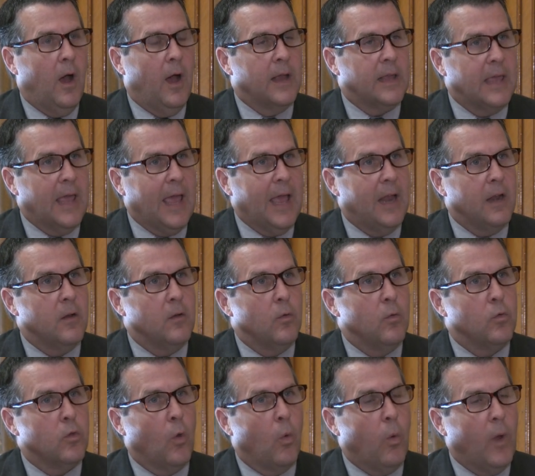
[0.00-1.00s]

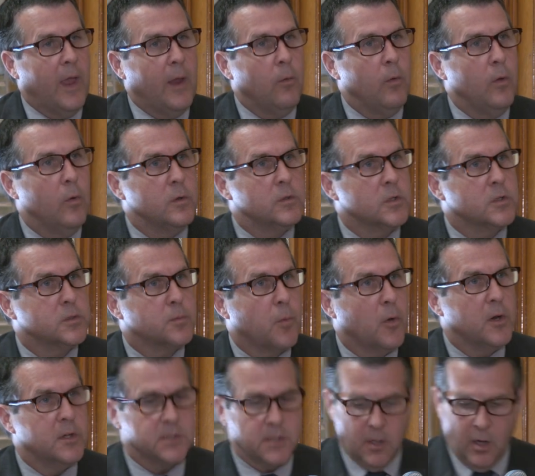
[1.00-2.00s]
Again, the way we will
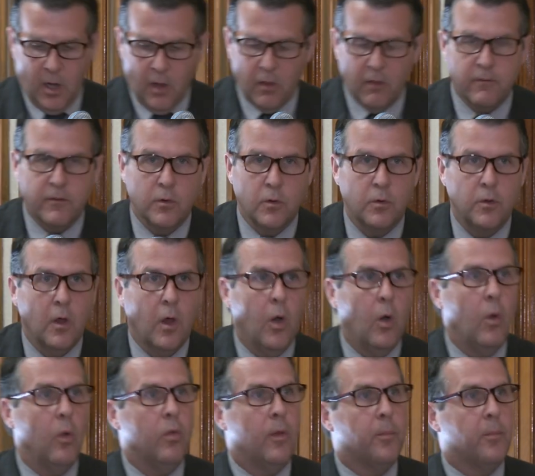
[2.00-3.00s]
disperse it, all of you
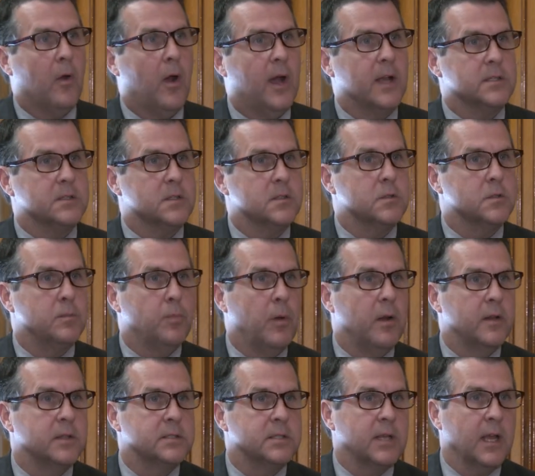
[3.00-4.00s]
know the process,
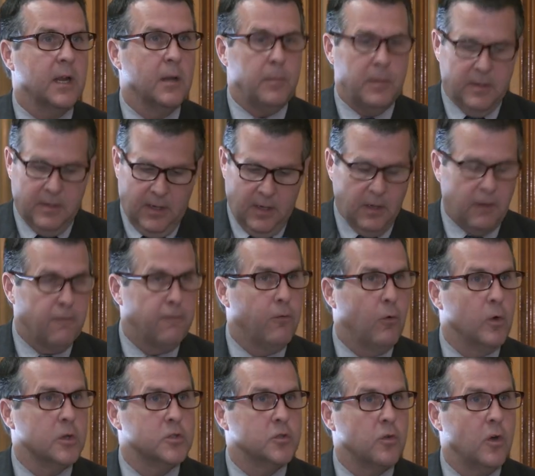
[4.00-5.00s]
but it's going to be done in
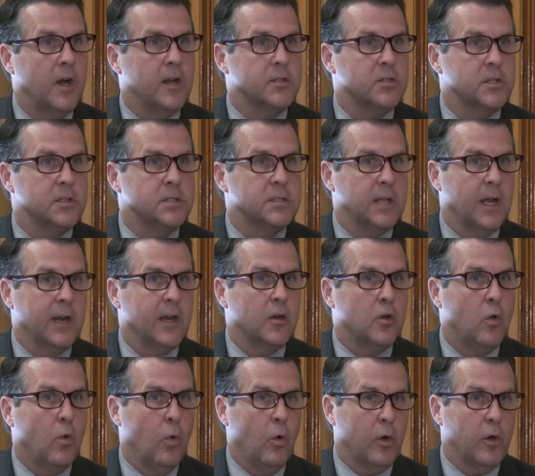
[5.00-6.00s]
four tranches, done in
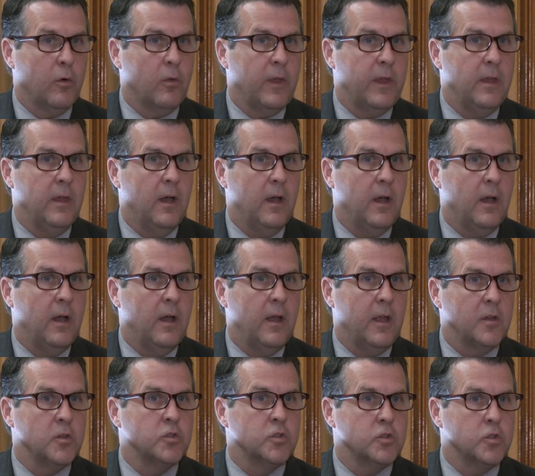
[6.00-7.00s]
quarterly uh,
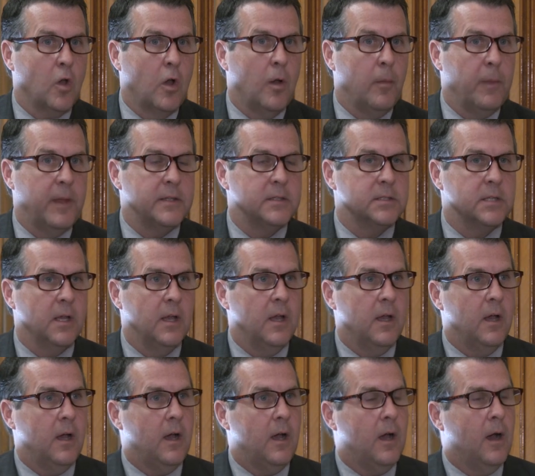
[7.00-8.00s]
installments.
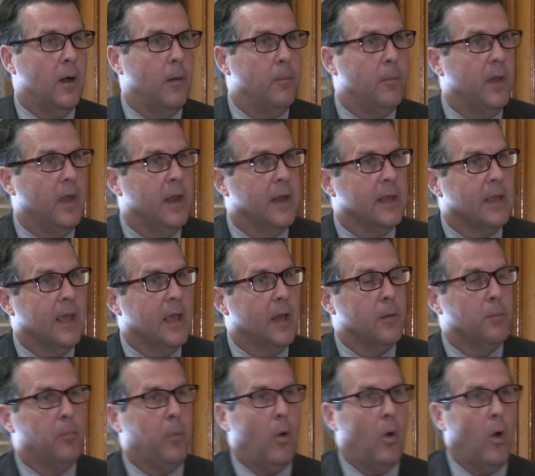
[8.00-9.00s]
Um, and
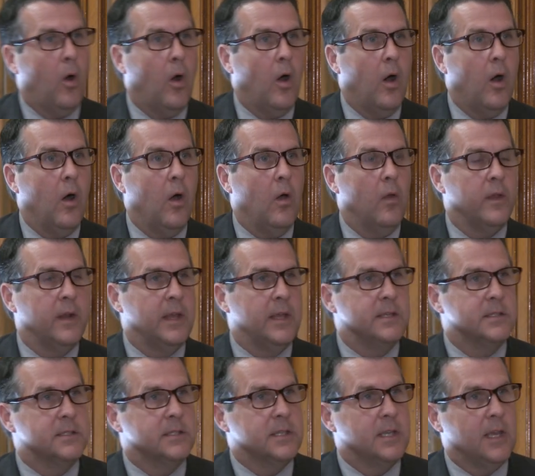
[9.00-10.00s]
again, Paul and
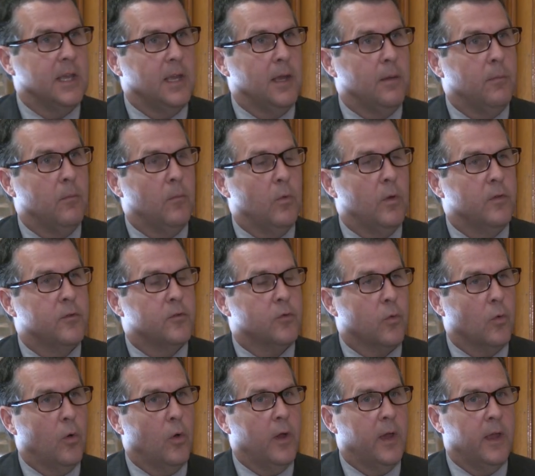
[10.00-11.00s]
his team with
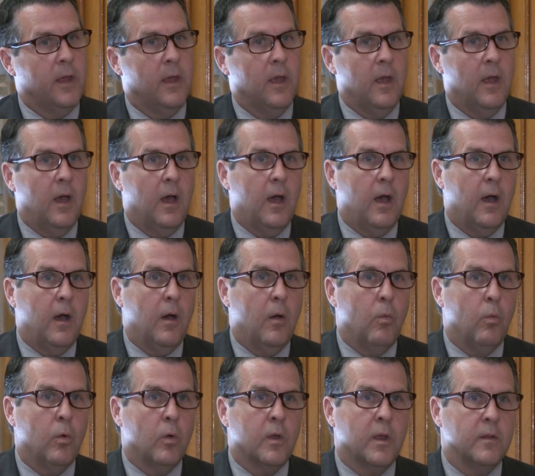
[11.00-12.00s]
Troy uh,
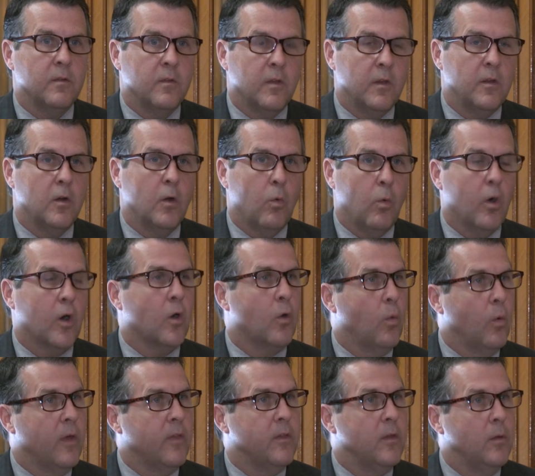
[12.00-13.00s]
will continue to work
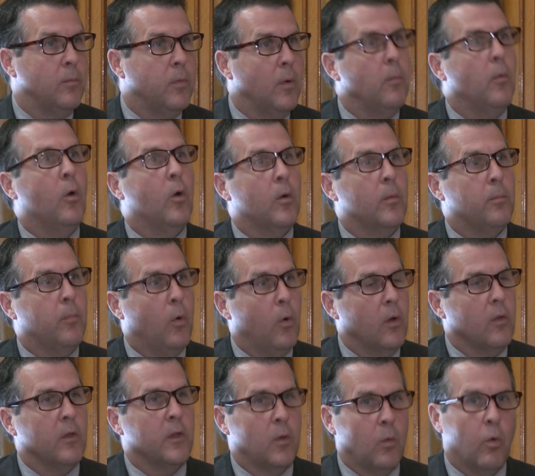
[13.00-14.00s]
with you, but more
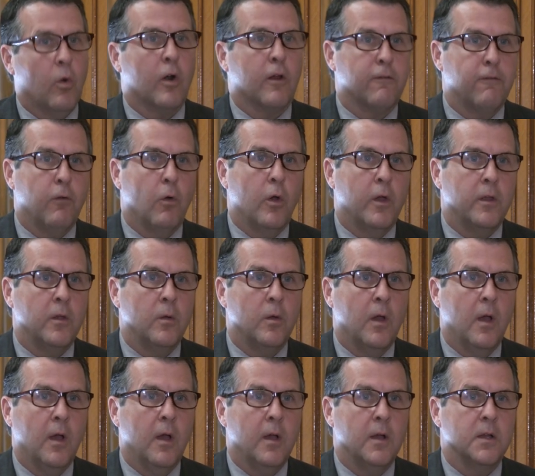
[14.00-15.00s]
importantly, work for you.
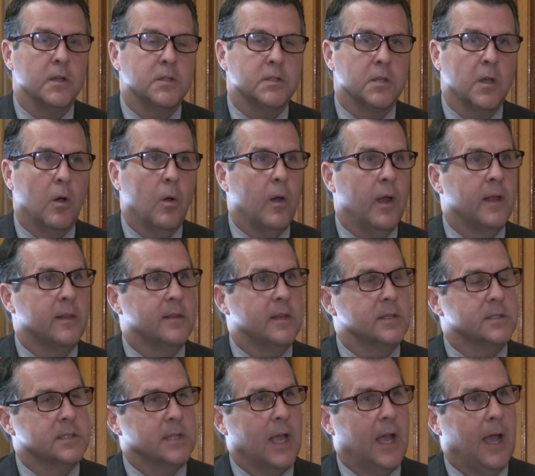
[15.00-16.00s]
So at
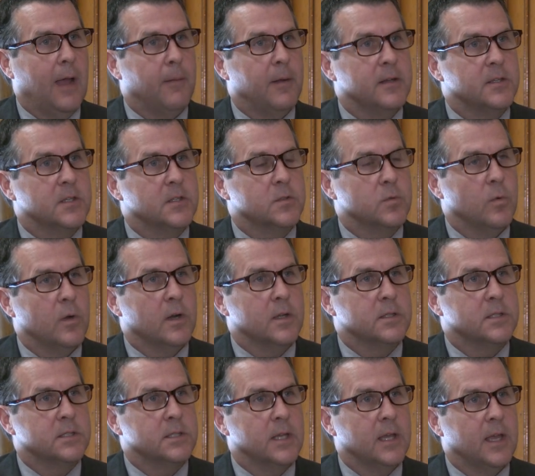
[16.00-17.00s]
this time, I just want to
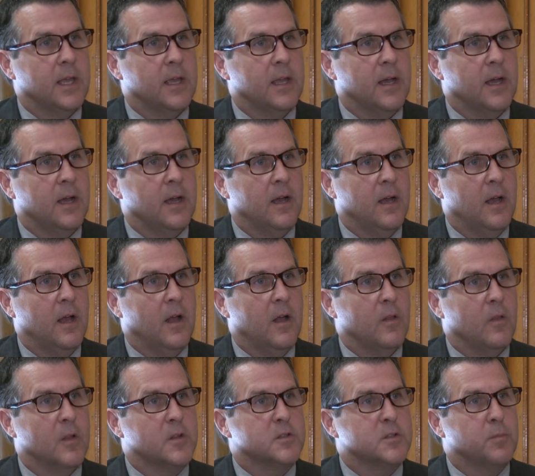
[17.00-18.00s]
say uh,
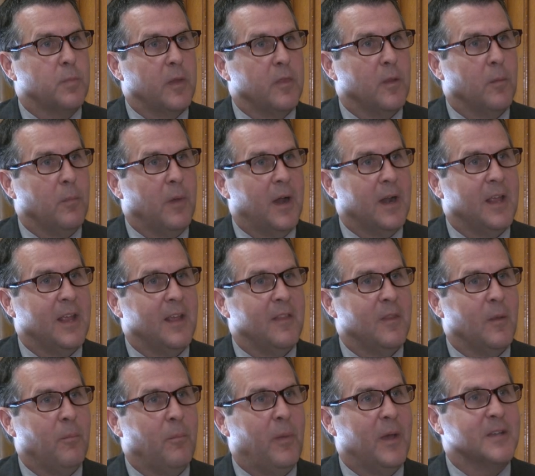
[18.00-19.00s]
let's spend the money in
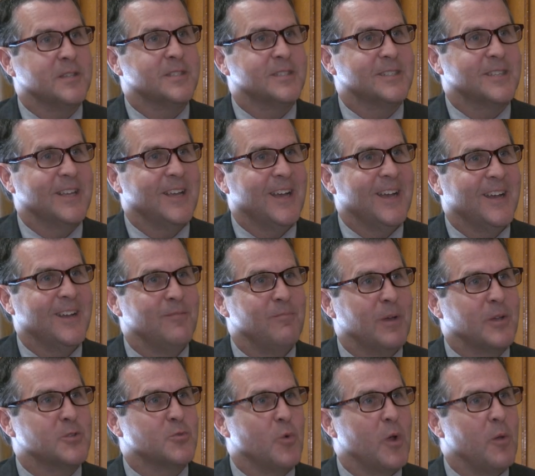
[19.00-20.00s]
the best, uh,
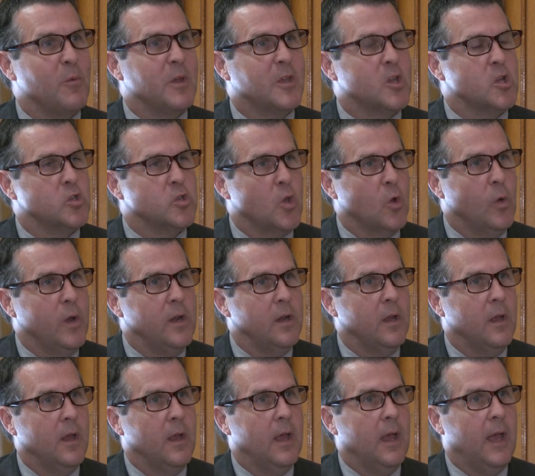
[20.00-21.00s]
best way we can do it,
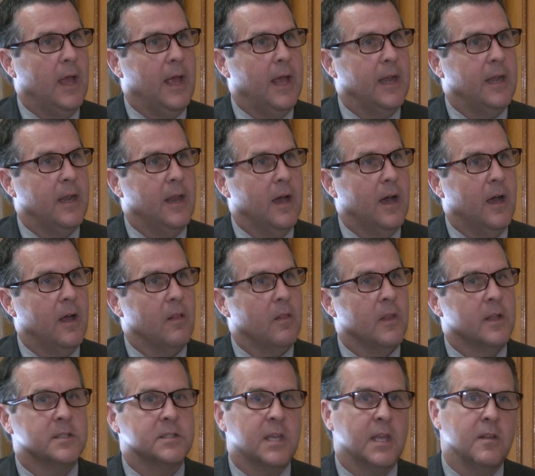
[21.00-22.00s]
and uh,
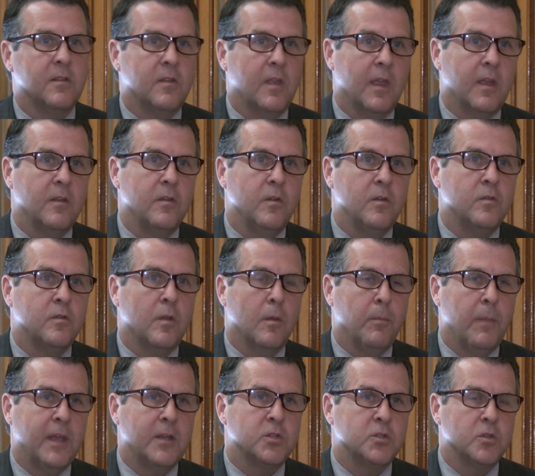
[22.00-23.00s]
let's continue to
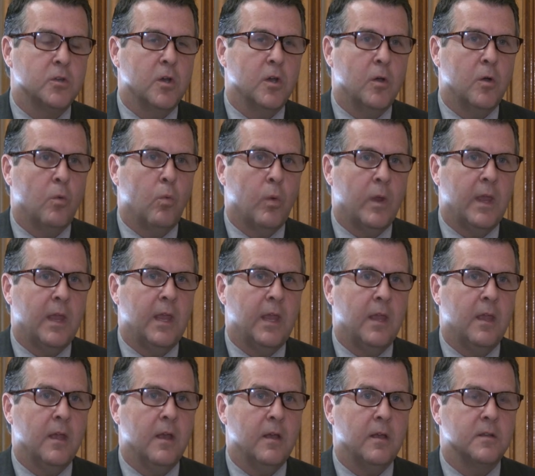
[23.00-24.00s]
make sure
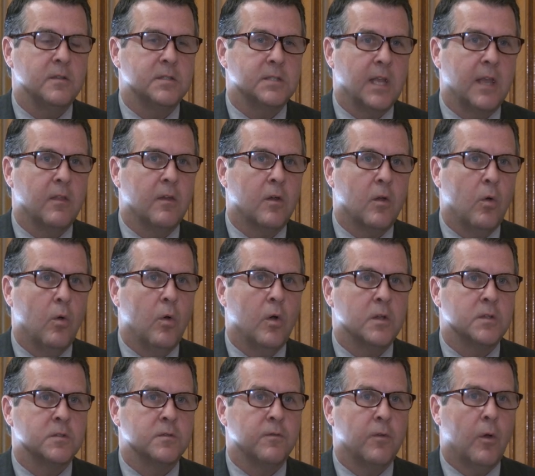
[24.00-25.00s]
we stay the
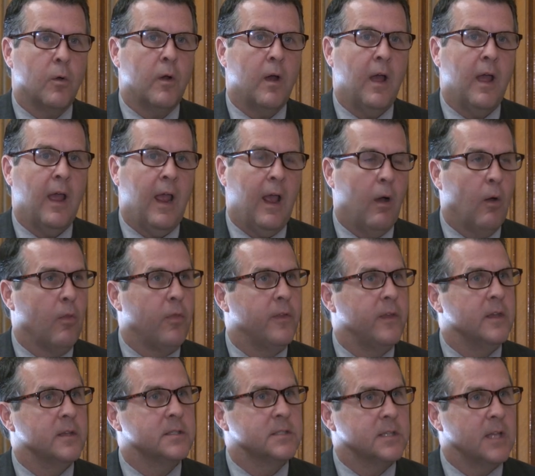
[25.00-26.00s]
course for a
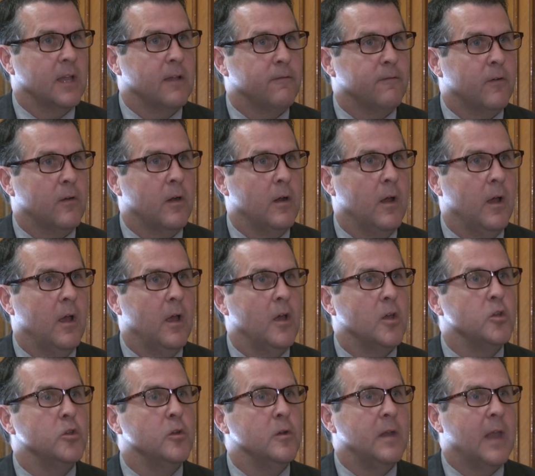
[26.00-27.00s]
healthier, safer,
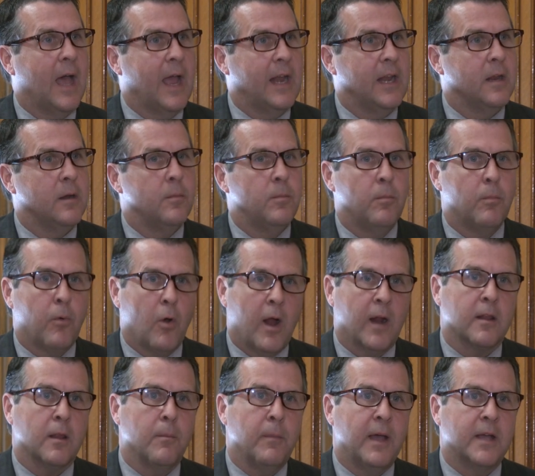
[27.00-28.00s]
United
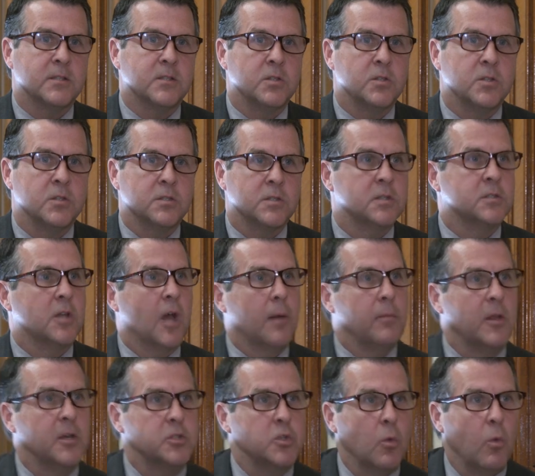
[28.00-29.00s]
Brockton, Massachusetts. God
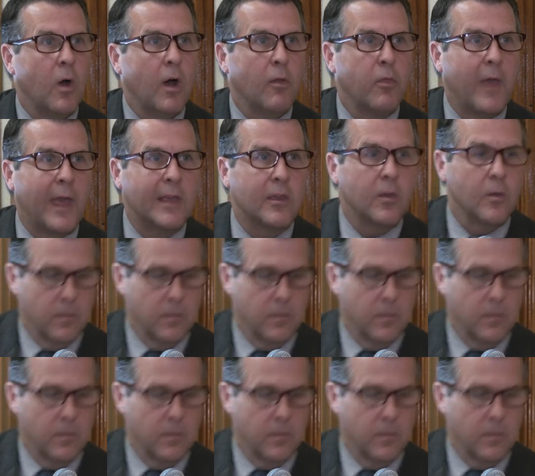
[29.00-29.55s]
bless you all. Thank